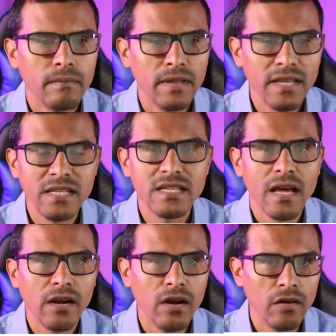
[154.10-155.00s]
but this is
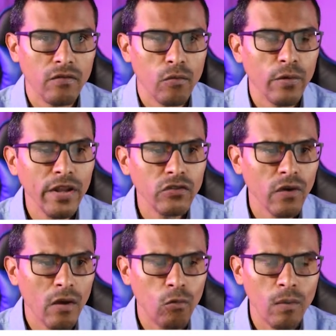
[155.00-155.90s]
not enough. We need
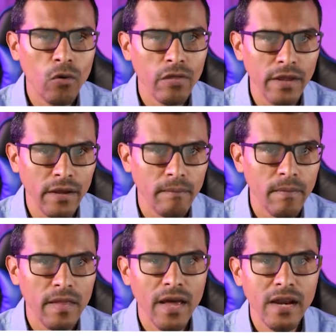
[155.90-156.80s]
to add one more thing,
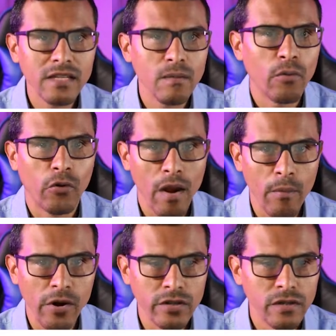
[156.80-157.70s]
and that is
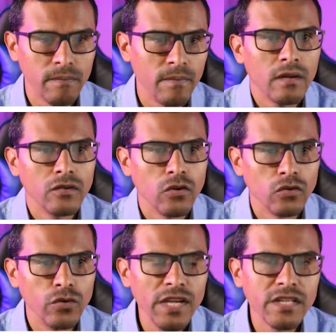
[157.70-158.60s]
parameters. So
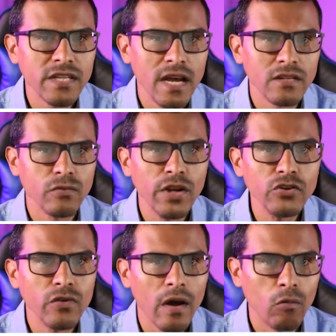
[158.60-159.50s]
to each test, we
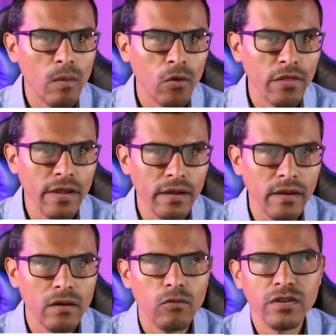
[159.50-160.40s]
need to add one more thing,
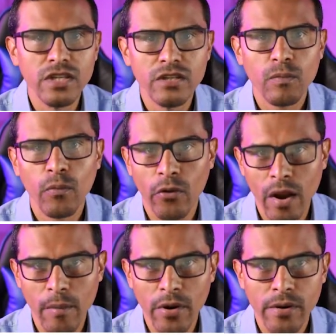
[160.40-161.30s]
which is
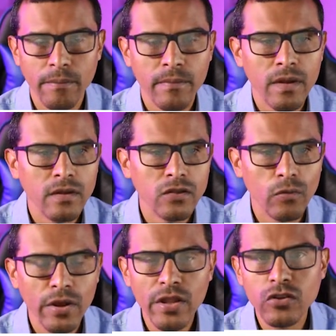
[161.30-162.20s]
parameter. So
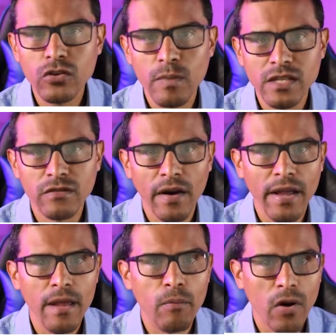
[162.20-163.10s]
we need to specify
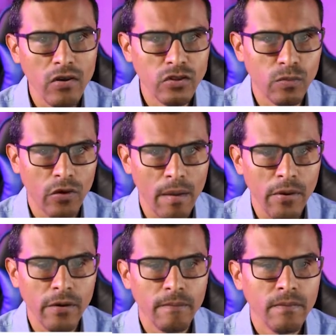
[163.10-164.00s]
a browser
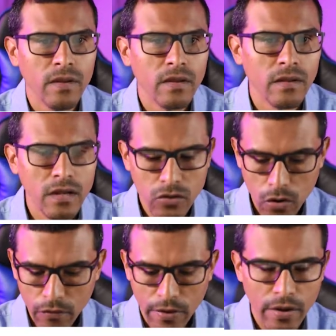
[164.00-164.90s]
parameter. Let's go
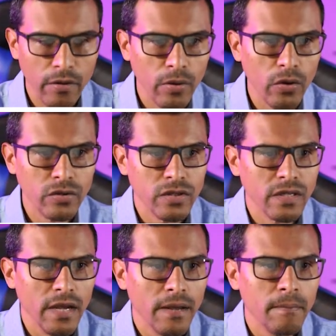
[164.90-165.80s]
over here. We're going to
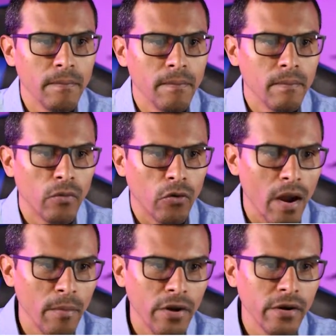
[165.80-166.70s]
say
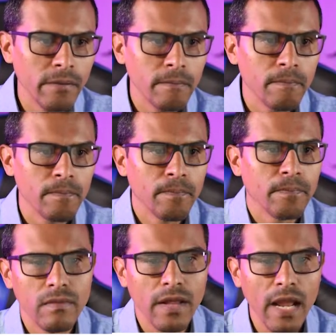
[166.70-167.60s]
parameter.
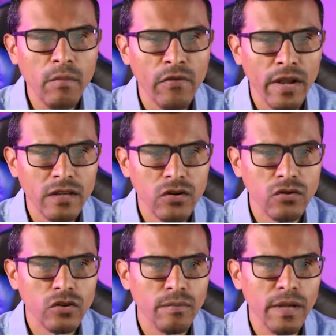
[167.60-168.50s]
The name of it is
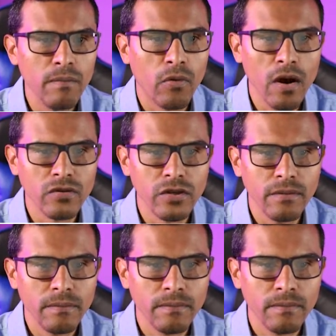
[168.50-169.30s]
going to be browser.